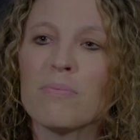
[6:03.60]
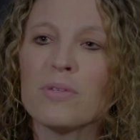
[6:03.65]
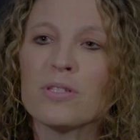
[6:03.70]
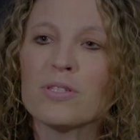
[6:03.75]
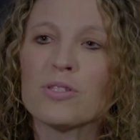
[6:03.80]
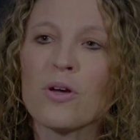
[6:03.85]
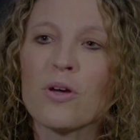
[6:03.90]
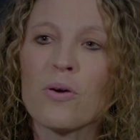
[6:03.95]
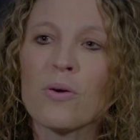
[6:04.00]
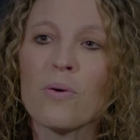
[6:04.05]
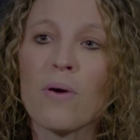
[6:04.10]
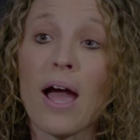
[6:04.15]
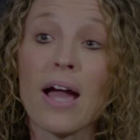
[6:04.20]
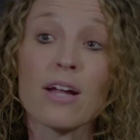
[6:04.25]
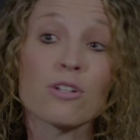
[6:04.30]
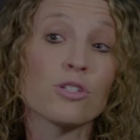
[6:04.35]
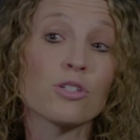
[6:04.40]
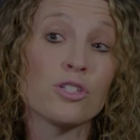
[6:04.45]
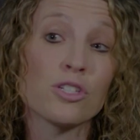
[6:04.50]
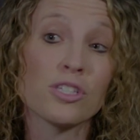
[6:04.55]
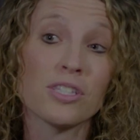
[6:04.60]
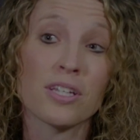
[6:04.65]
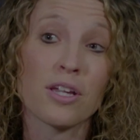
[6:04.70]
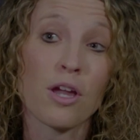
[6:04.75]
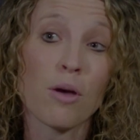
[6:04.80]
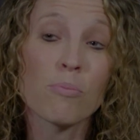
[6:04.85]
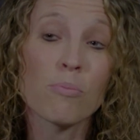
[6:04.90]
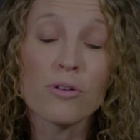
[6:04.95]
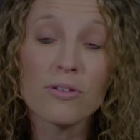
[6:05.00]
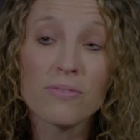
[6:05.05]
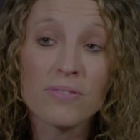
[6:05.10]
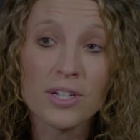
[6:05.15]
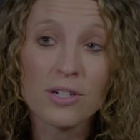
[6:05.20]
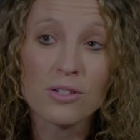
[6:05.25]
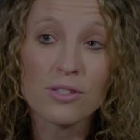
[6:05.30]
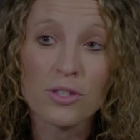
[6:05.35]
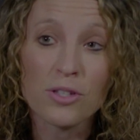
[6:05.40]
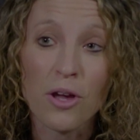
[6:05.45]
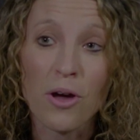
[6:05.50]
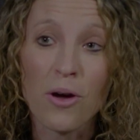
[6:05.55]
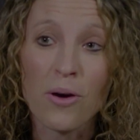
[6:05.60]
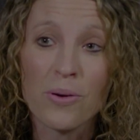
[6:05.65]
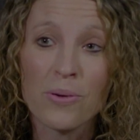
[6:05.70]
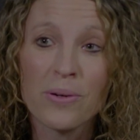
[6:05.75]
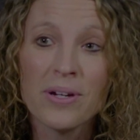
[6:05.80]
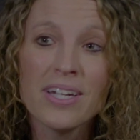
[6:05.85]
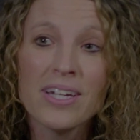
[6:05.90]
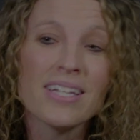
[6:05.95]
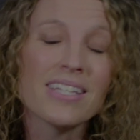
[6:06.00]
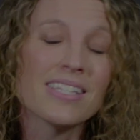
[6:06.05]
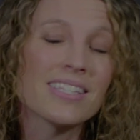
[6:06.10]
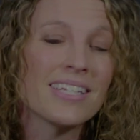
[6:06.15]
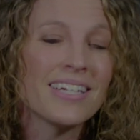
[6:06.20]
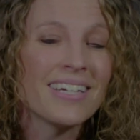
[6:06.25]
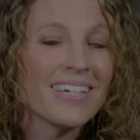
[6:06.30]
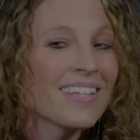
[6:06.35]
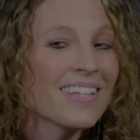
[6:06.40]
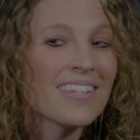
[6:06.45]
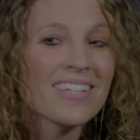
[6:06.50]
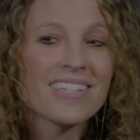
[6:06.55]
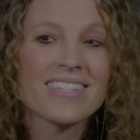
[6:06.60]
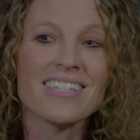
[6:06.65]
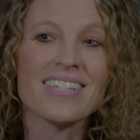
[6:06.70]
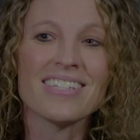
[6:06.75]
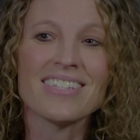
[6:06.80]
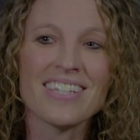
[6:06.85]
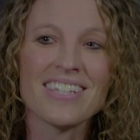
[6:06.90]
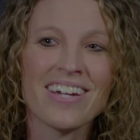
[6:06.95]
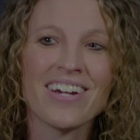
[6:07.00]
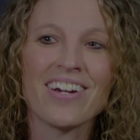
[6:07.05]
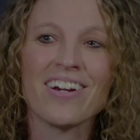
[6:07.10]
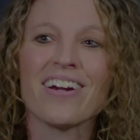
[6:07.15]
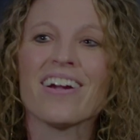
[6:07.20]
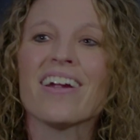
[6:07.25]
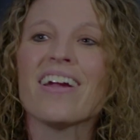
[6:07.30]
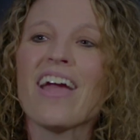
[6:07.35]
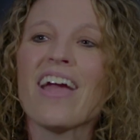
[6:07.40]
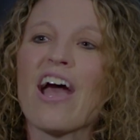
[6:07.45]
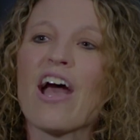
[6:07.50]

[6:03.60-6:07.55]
So actually just a couple of years ago, sitting in these seats here,